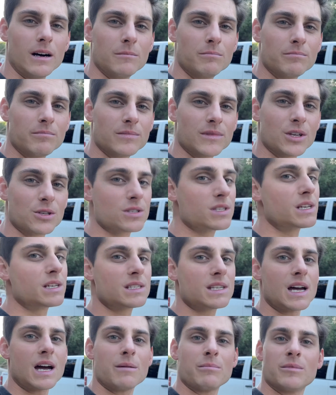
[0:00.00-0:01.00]
those things
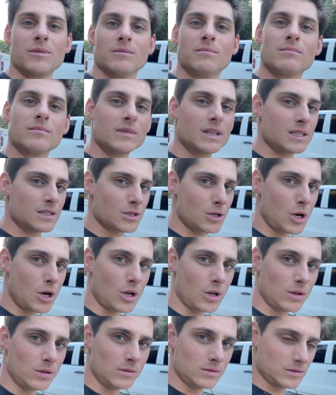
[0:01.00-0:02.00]
happen. It's
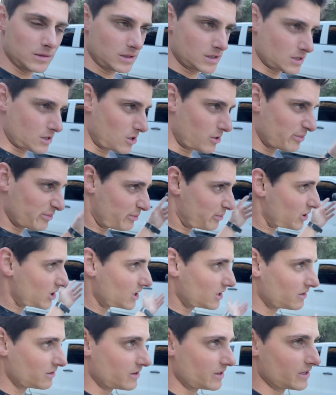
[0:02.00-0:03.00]
all part
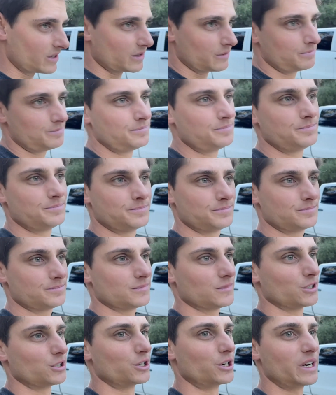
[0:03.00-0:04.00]
of the
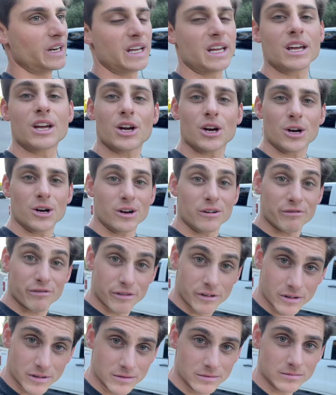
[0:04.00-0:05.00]
learning curve,
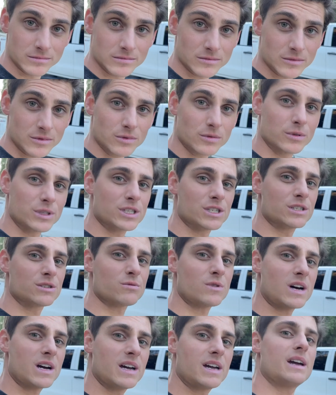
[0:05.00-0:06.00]
which is
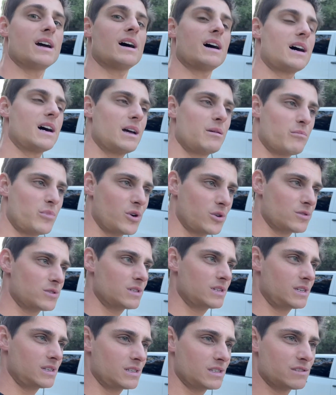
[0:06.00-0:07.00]
why I'm
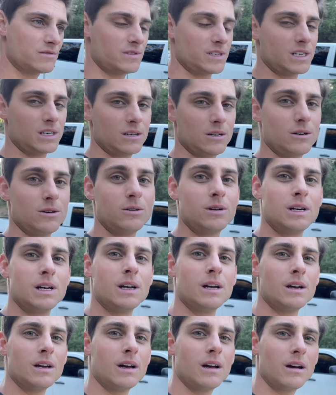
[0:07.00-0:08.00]
posting this video.
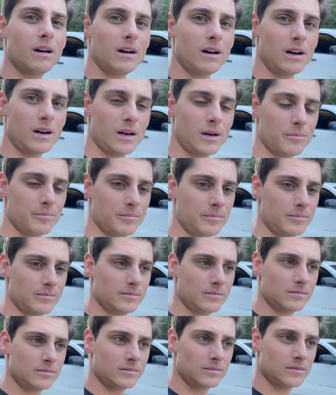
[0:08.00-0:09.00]

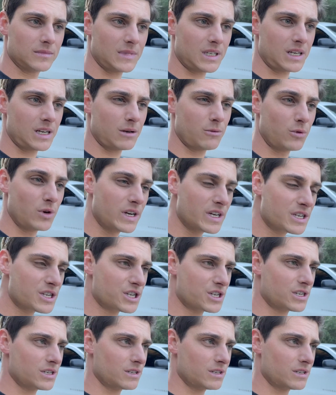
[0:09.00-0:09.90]
I wish